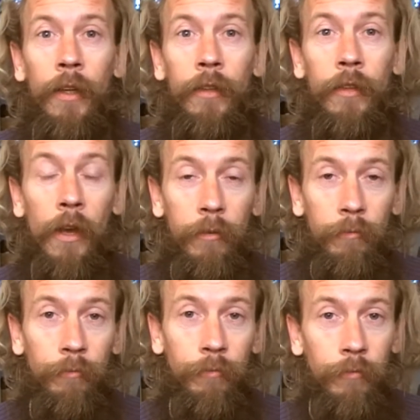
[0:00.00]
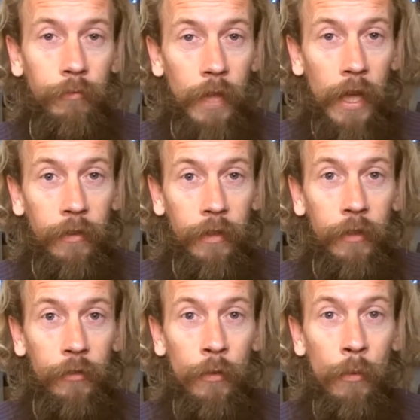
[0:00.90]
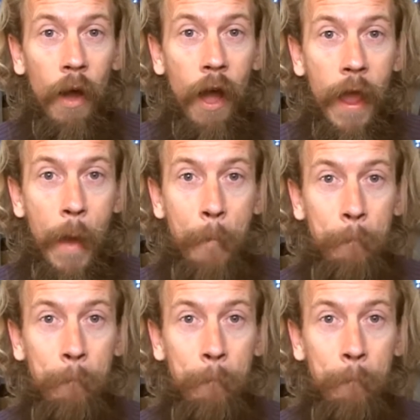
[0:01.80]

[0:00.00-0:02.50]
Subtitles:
So that is the why.